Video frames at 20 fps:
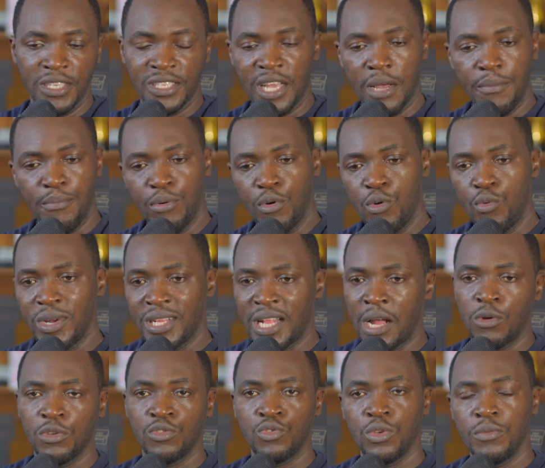example, when I
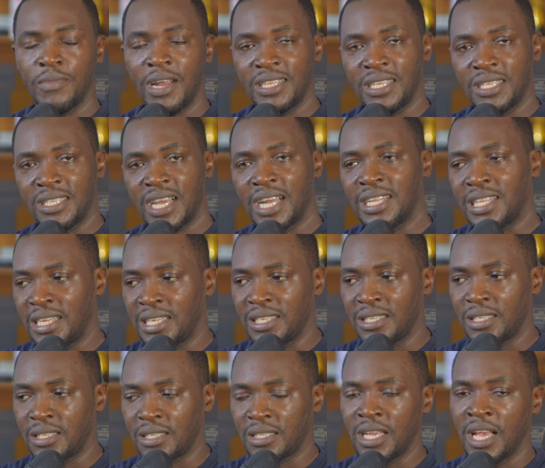was doing my data
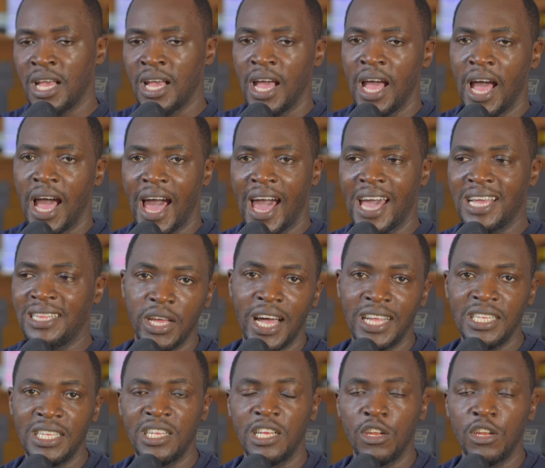analysis, I
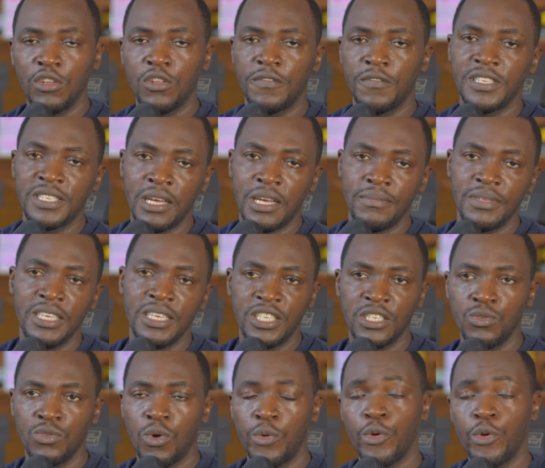did a lot of
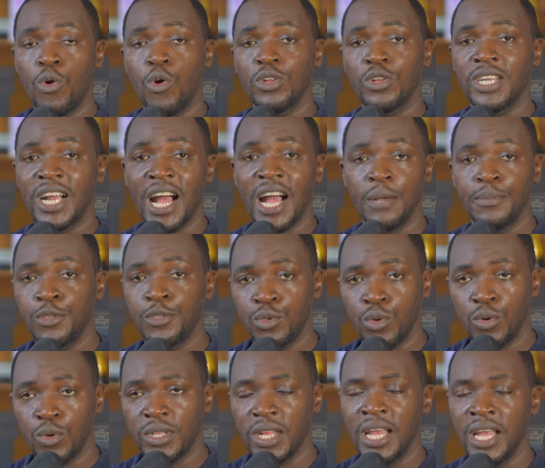examination, what we call the
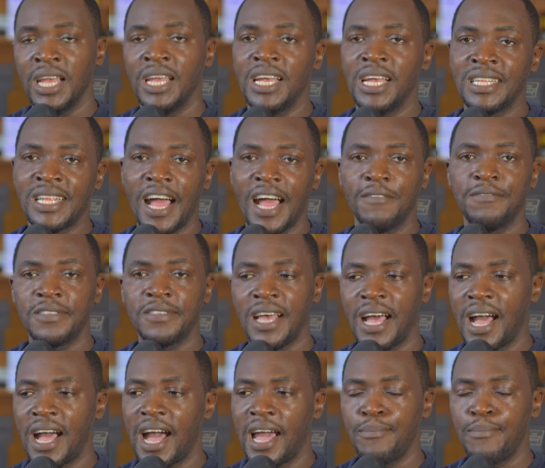capstone, and after
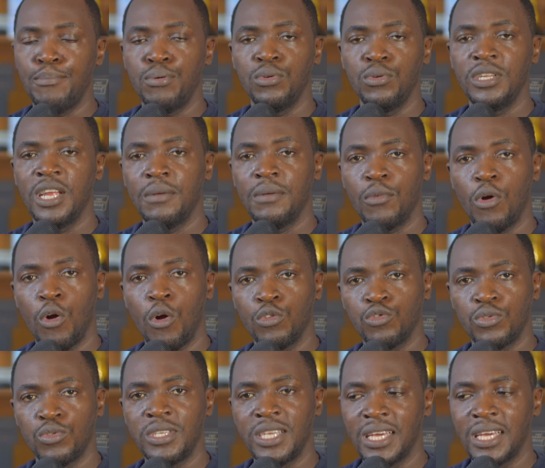I put them all
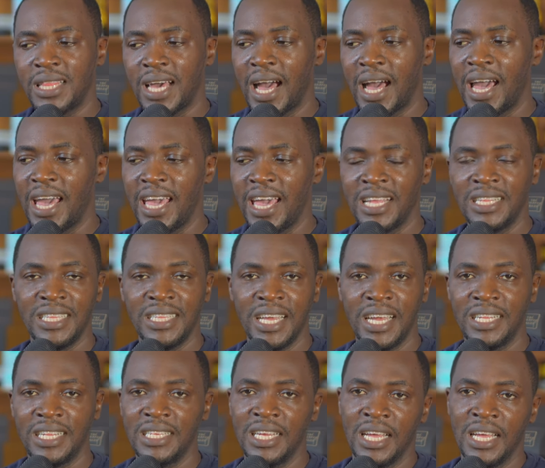together and
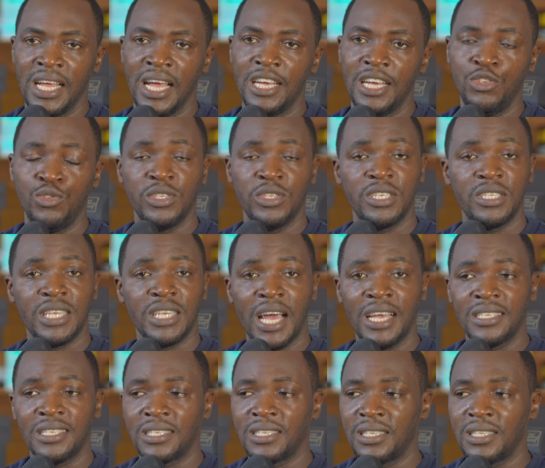then I use it
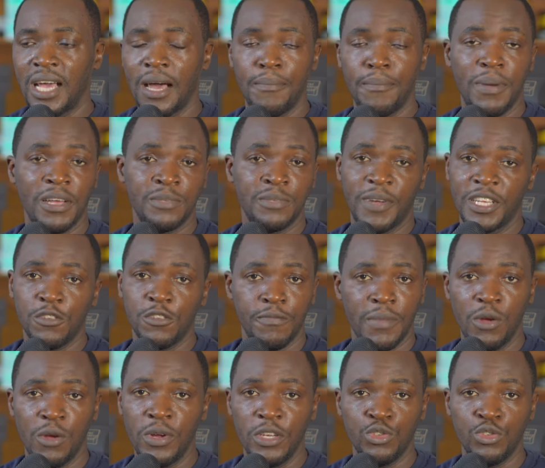as part of
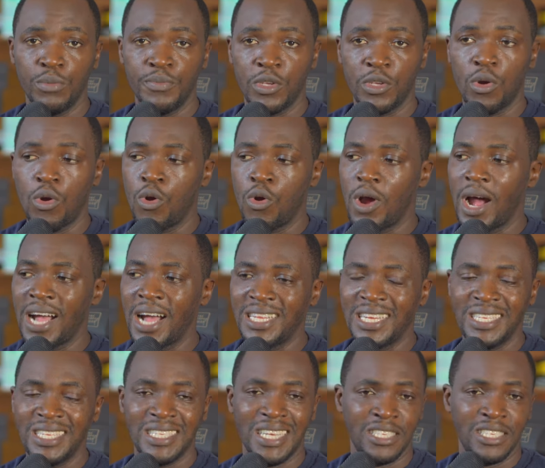my resume, or
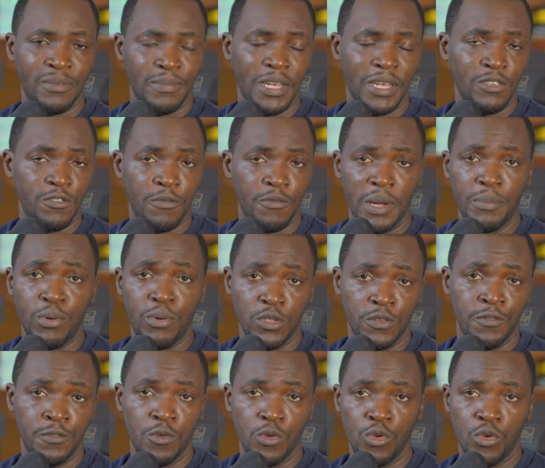added it as part of my
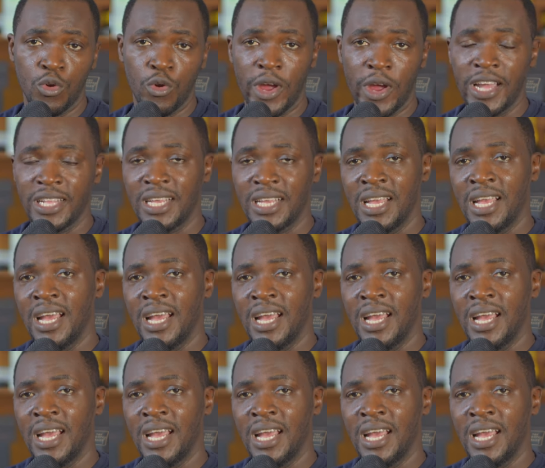portfolio. Right,